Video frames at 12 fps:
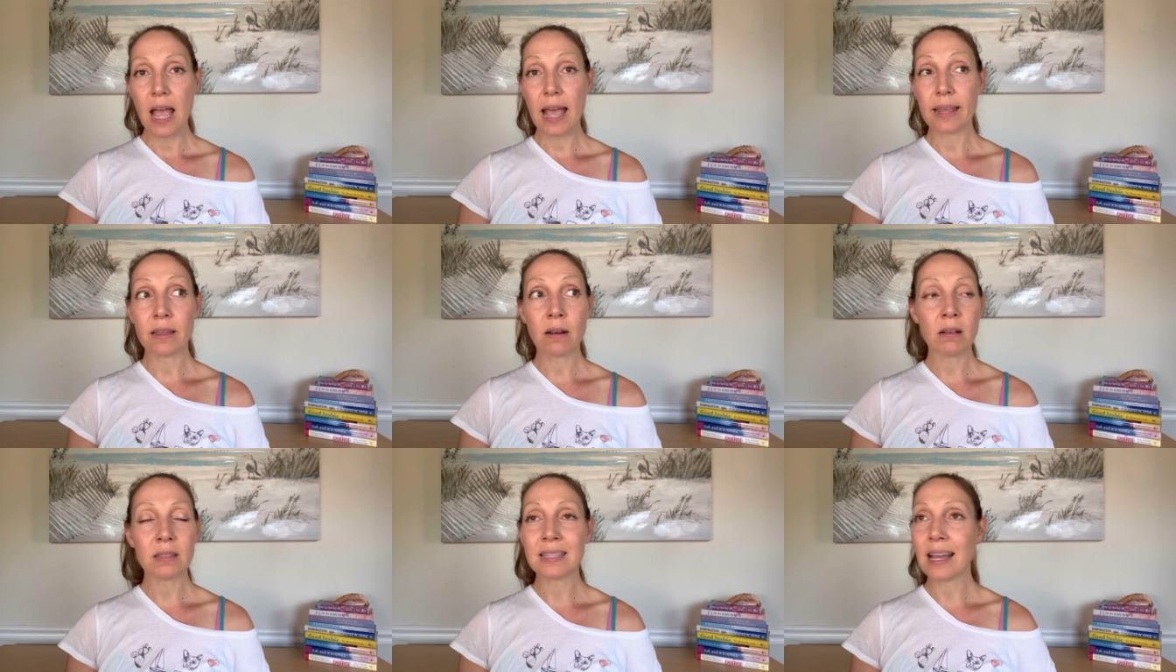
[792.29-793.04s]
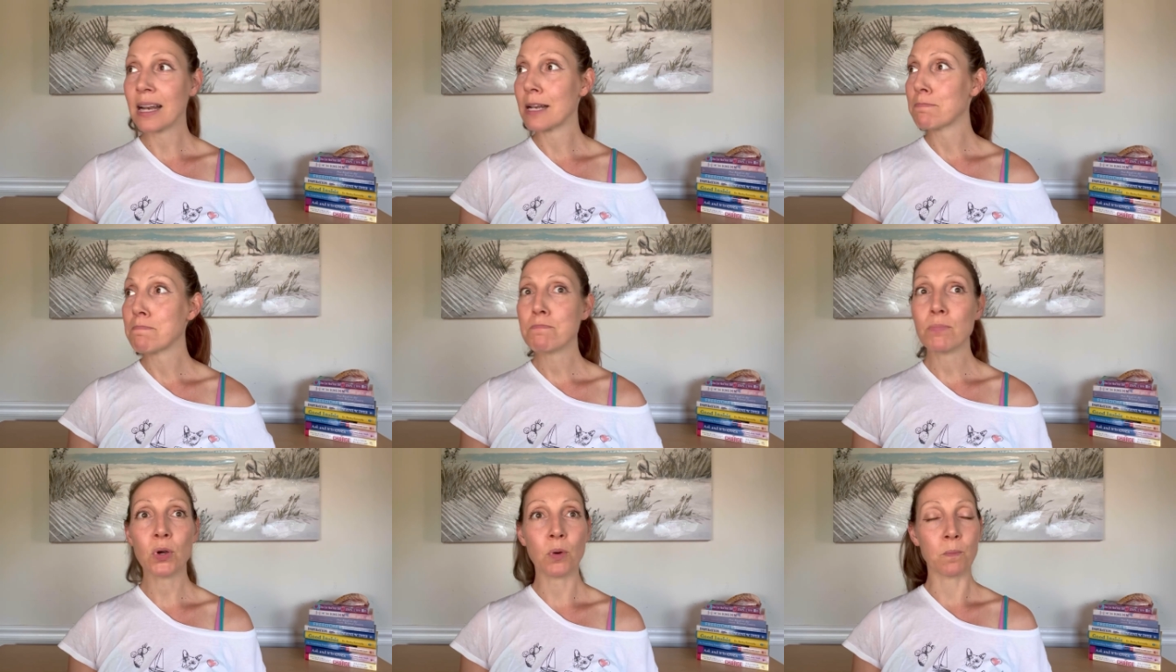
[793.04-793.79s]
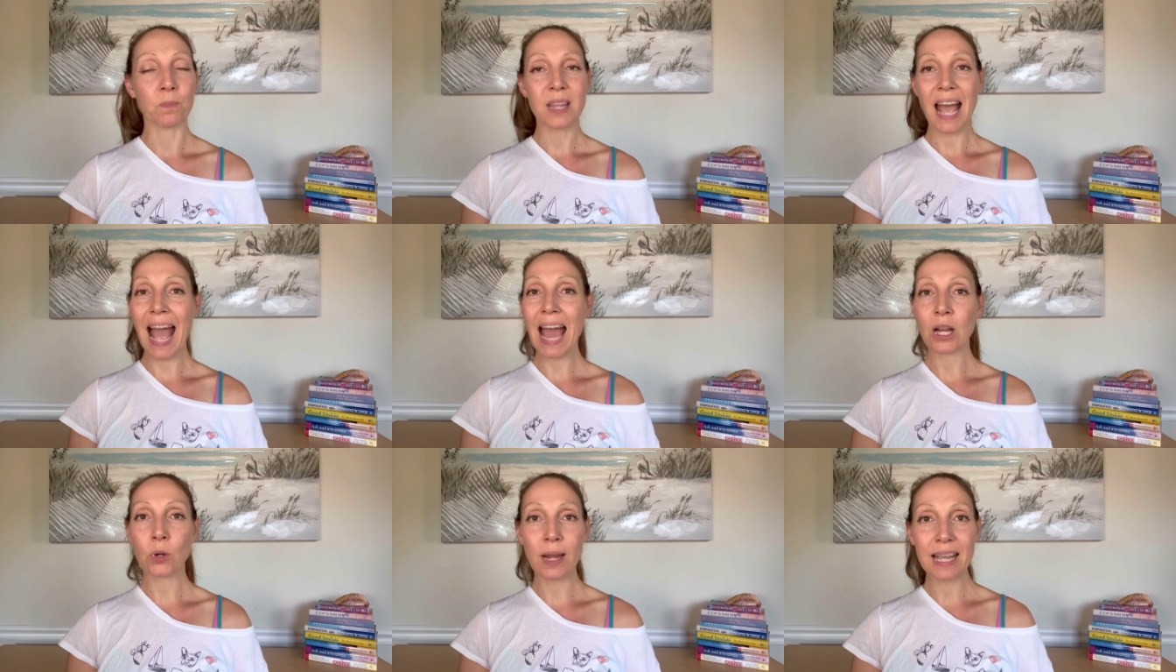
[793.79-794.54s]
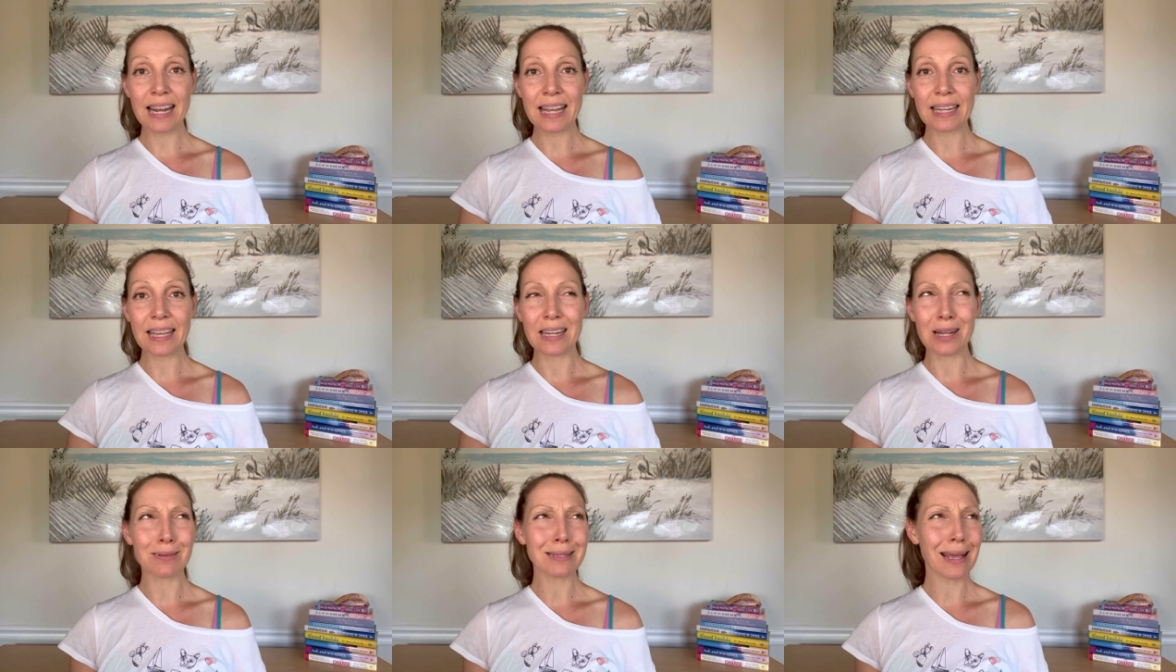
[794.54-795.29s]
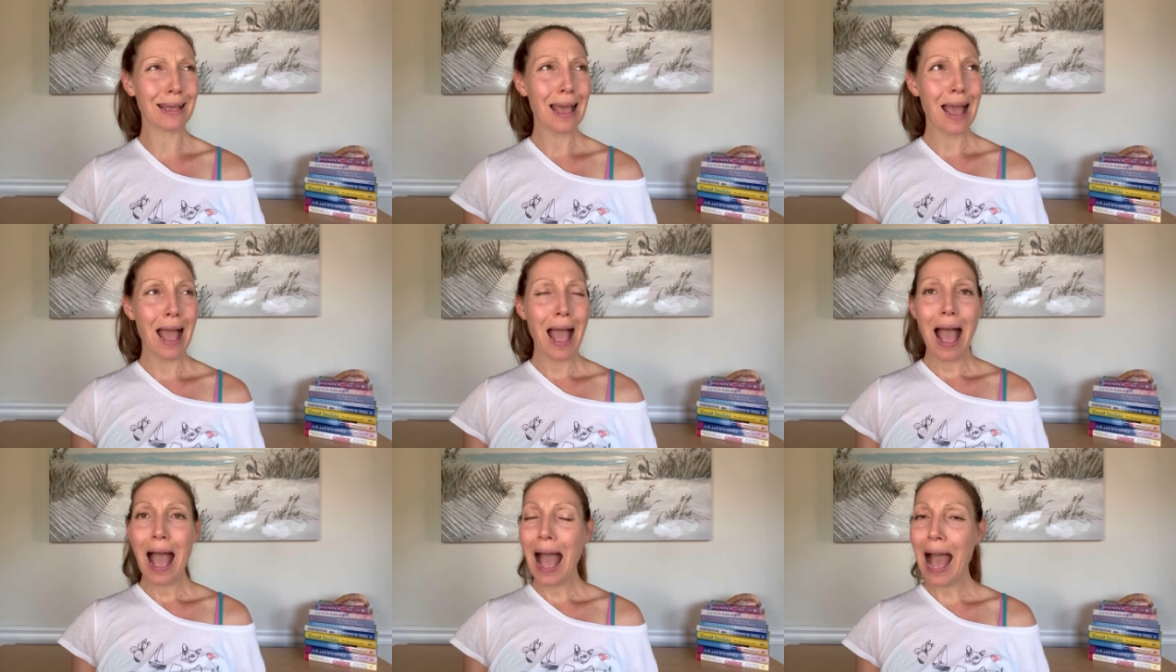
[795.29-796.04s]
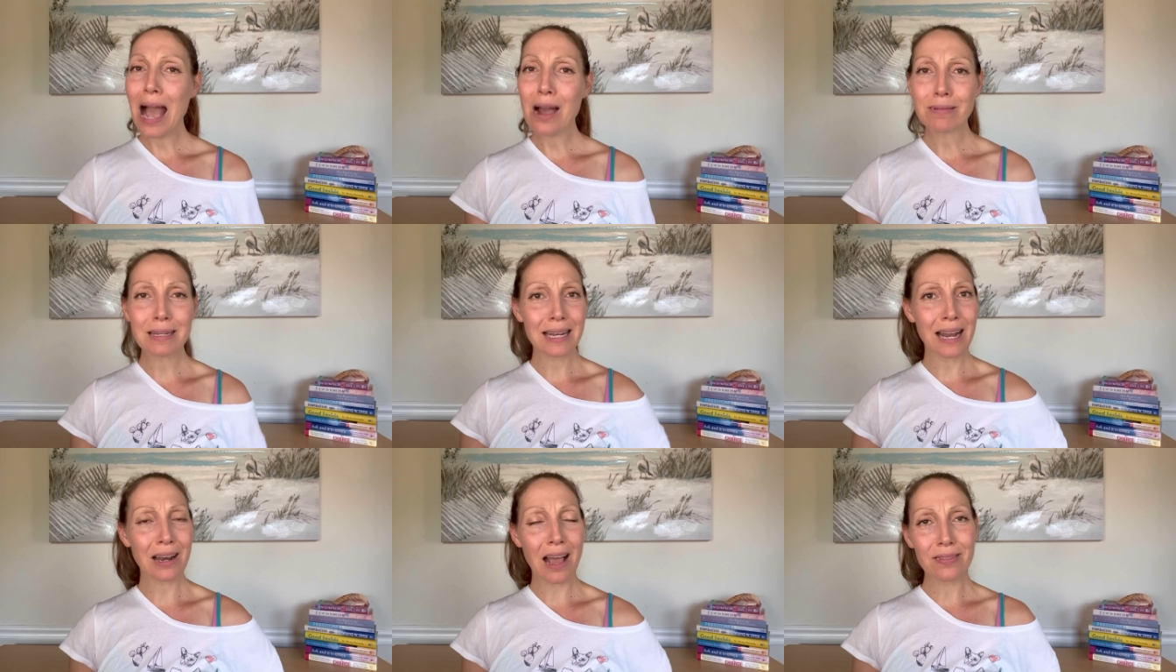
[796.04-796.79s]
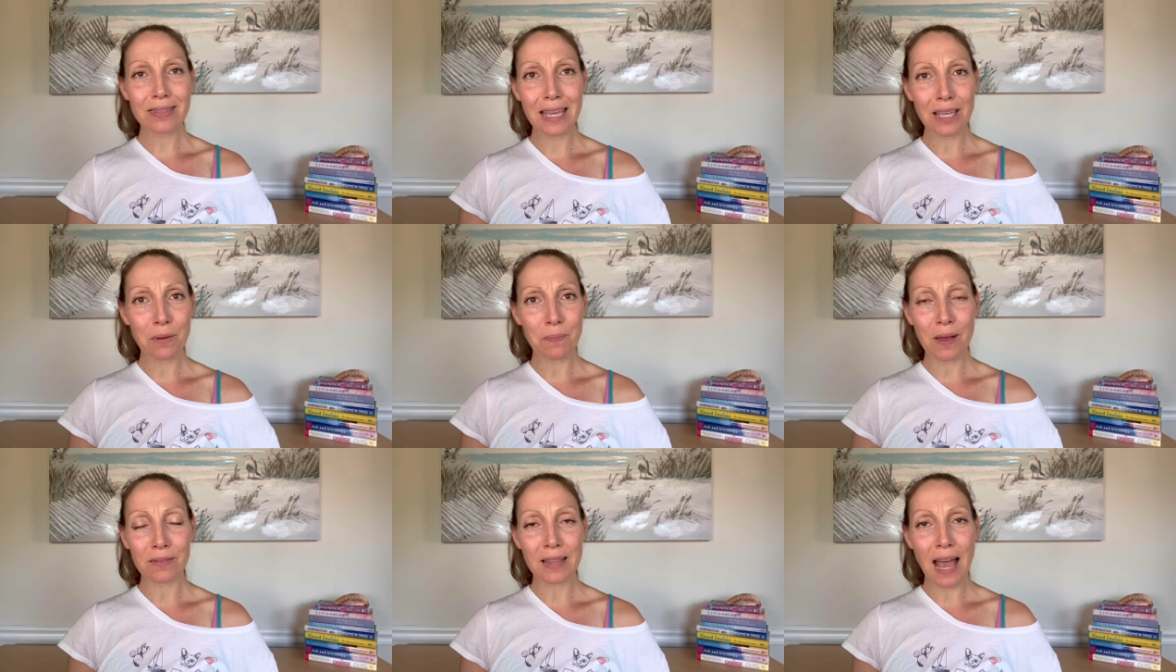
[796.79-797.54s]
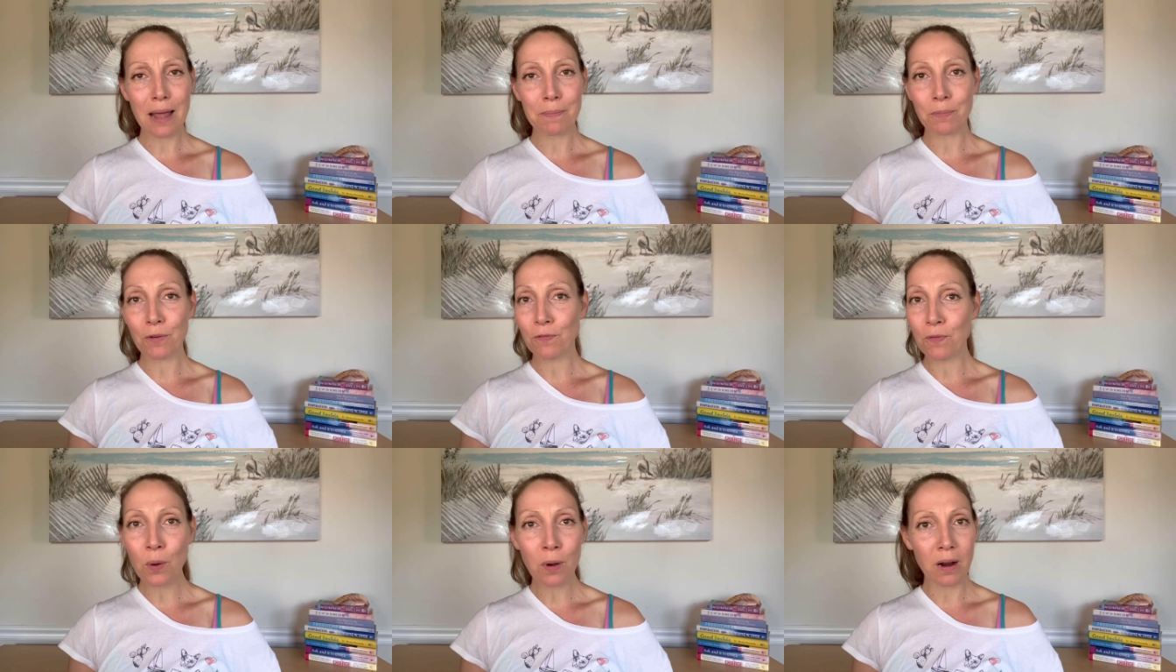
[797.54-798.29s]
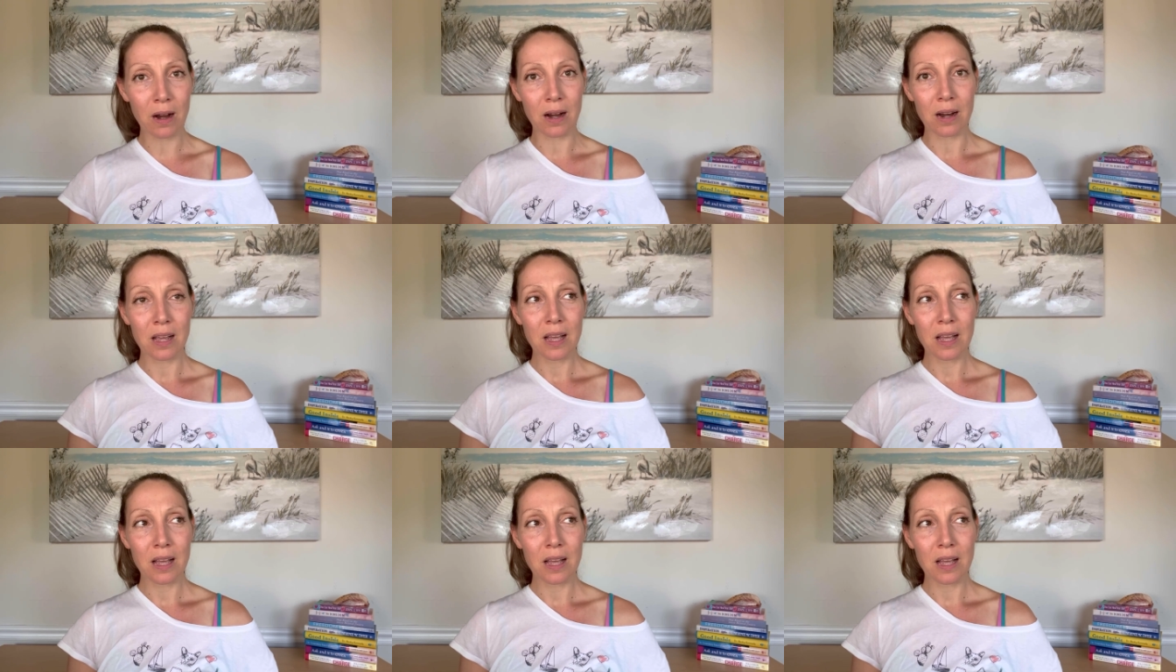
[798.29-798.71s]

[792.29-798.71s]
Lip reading: And then all of a sudden, boom, I had a great idea. And I was like, how did I not think about that before?